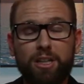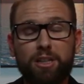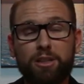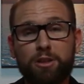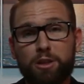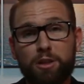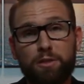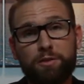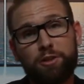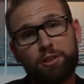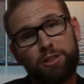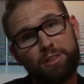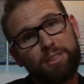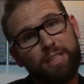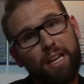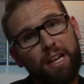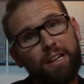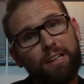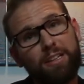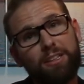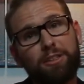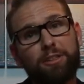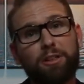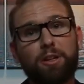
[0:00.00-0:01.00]
So if you're
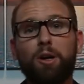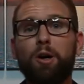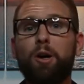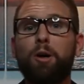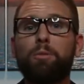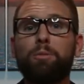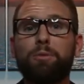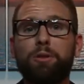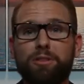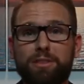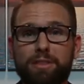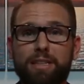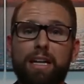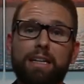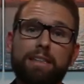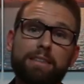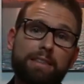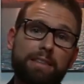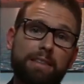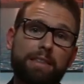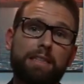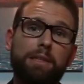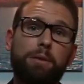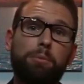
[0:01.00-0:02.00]
selling your home, you're
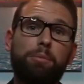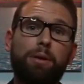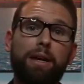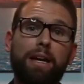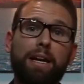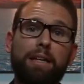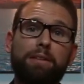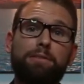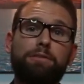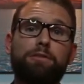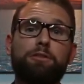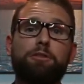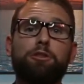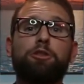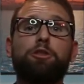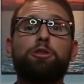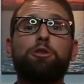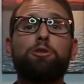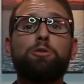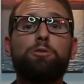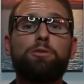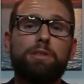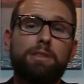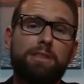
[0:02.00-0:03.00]
technically paying for
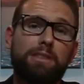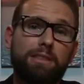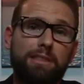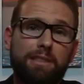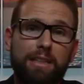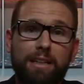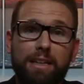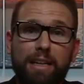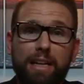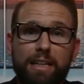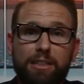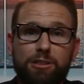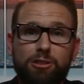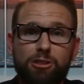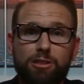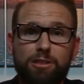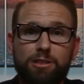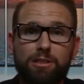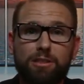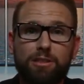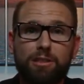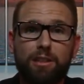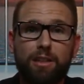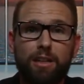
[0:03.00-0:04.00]
two real estate
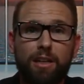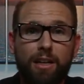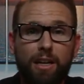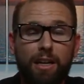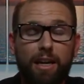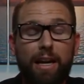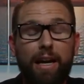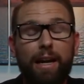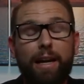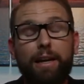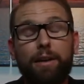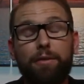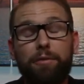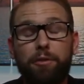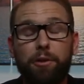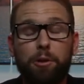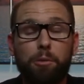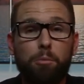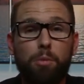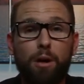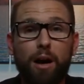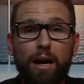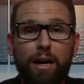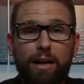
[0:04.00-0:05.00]
agents. And if you're
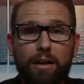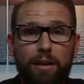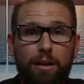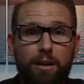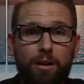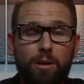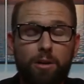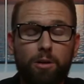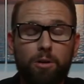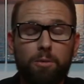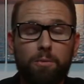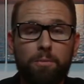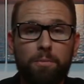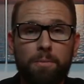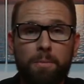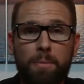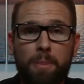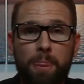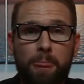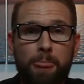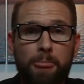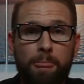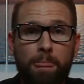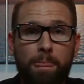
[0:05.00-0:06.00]
buying a home,
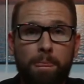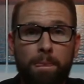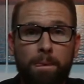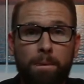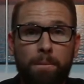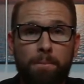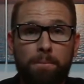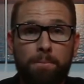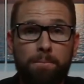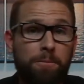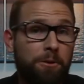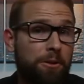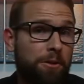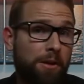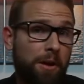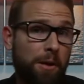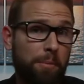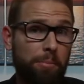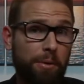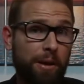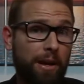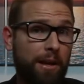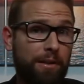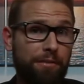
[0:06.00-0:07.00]
you're
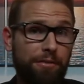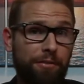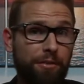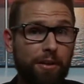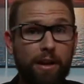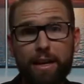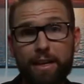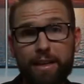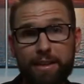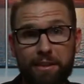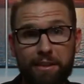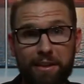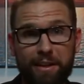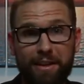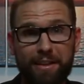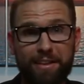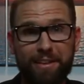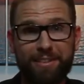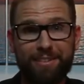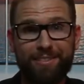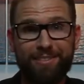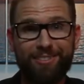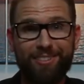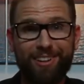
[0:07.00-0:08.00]
not paying for
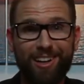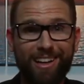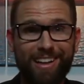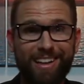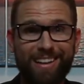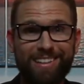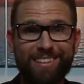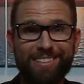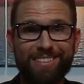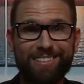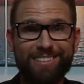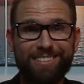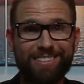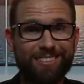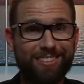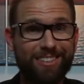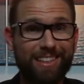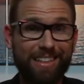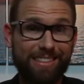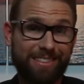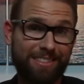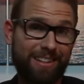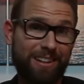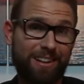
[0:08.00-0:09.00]
anything, right? So
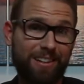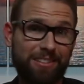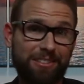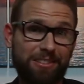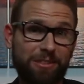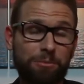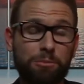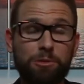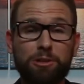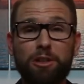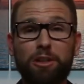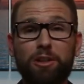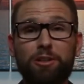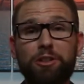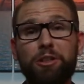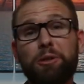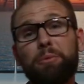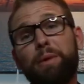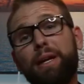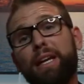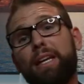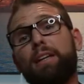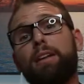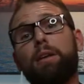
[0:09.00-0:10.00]
that's awesome. So you're
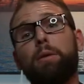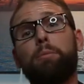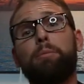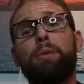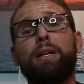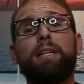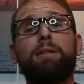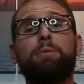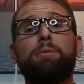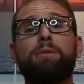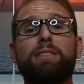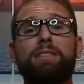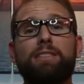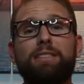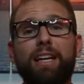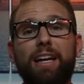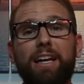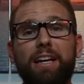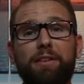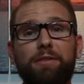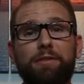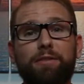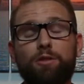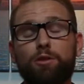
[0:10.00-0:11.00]
making a big
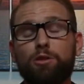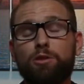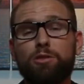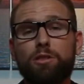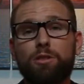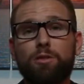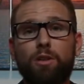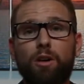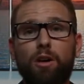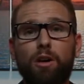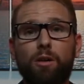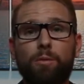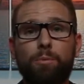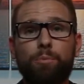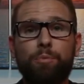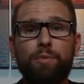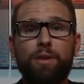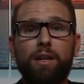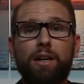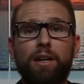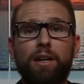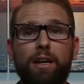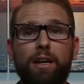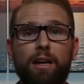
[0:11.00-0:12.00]
mistake, first of all,
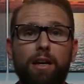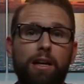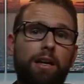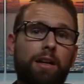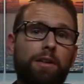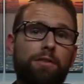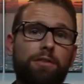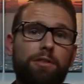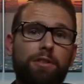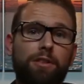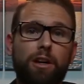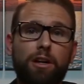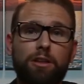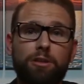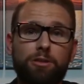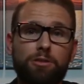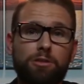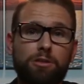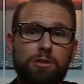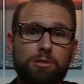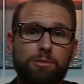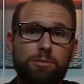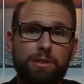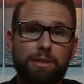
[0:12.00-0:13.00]
if you're not
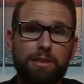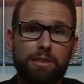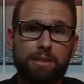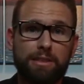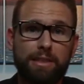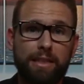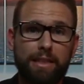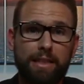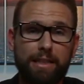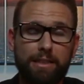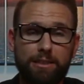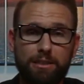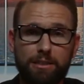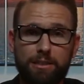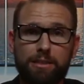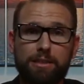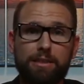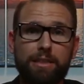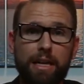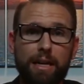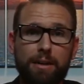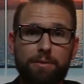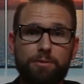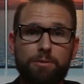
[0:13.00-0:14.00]
using a real estate agent,
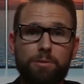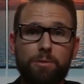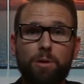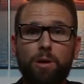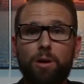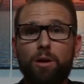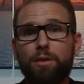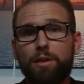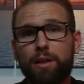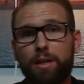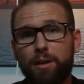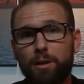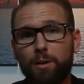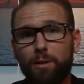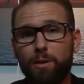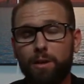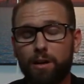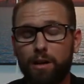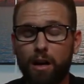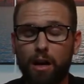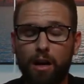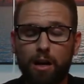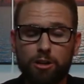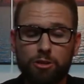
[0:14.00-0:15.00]
because after all, they know the
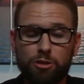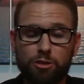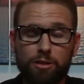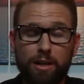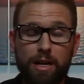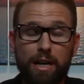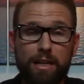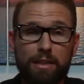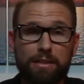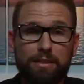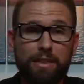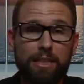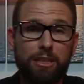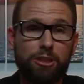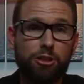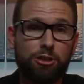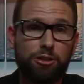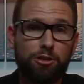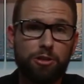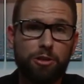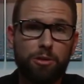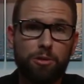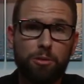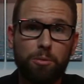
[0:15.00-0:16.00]
contracts, they
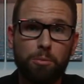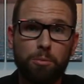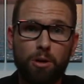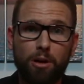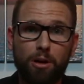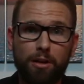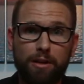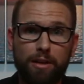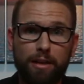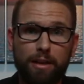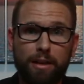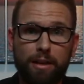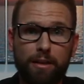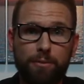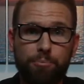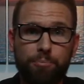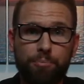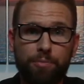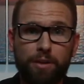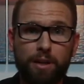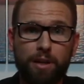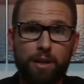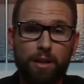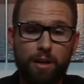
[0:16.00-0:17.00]
should know the market.
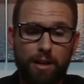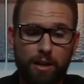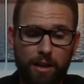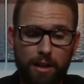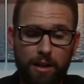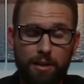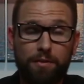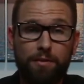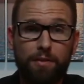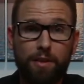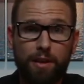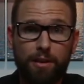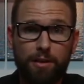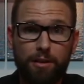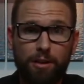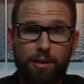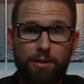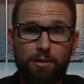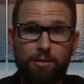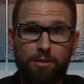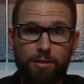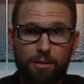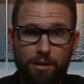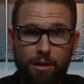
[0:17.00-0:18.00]
If they
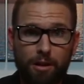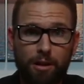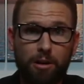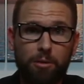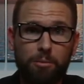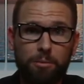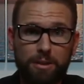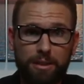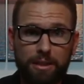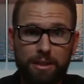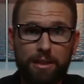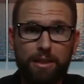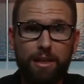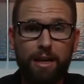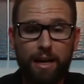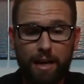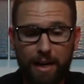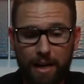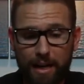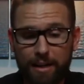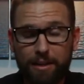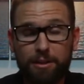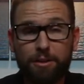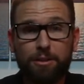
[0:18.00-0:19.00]
don't, call me.
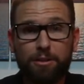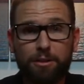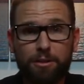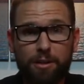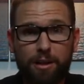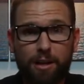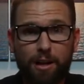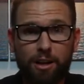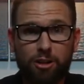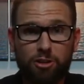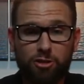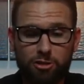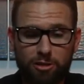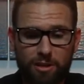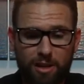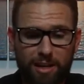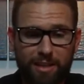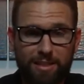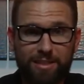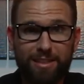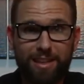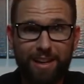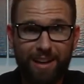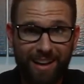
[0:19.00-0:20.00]
I know the
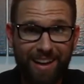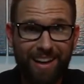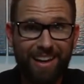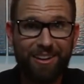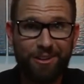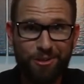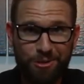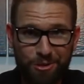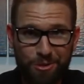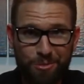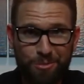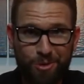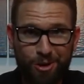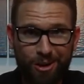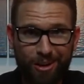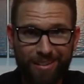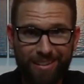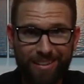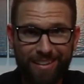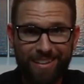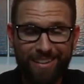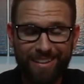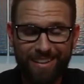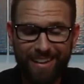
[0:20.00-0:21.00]
contracts, I know the
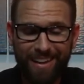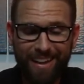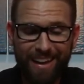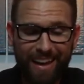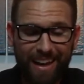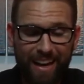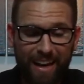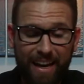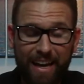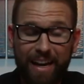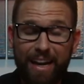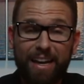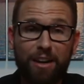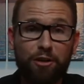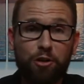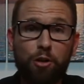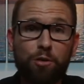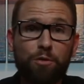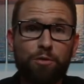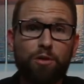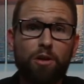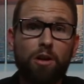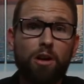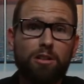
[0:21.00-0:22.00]
market, and
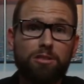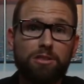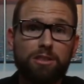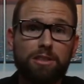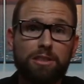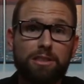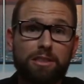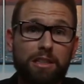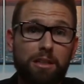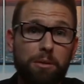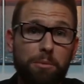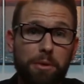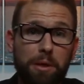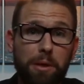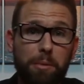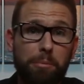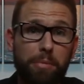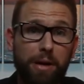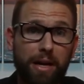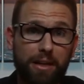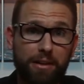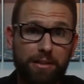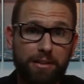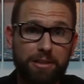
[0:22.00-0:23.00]
overall it's just going to be a
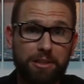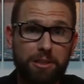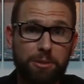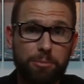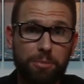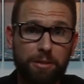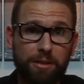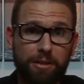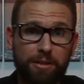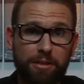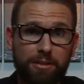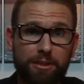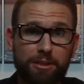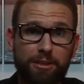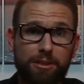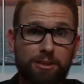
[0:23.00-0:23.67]
better experience.